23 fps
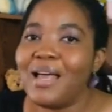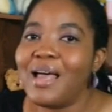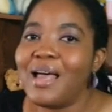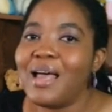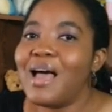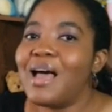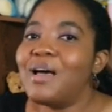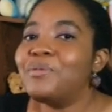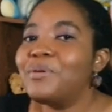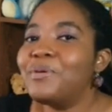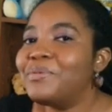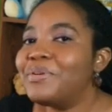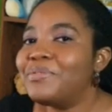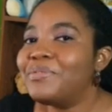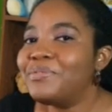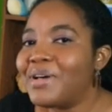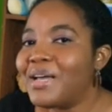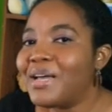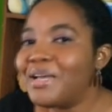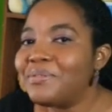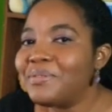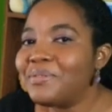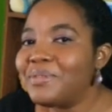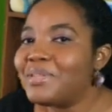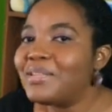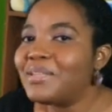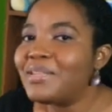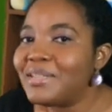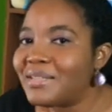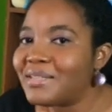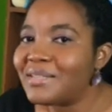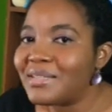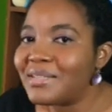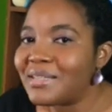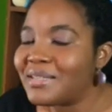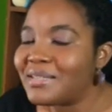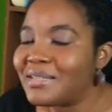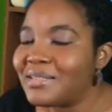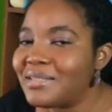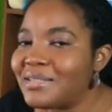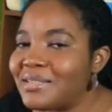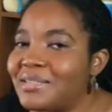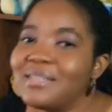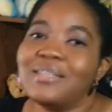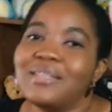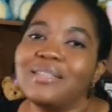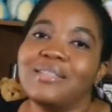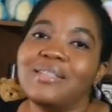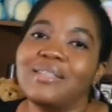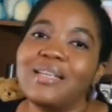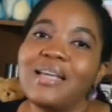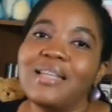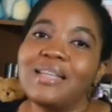And what we find with these kids is that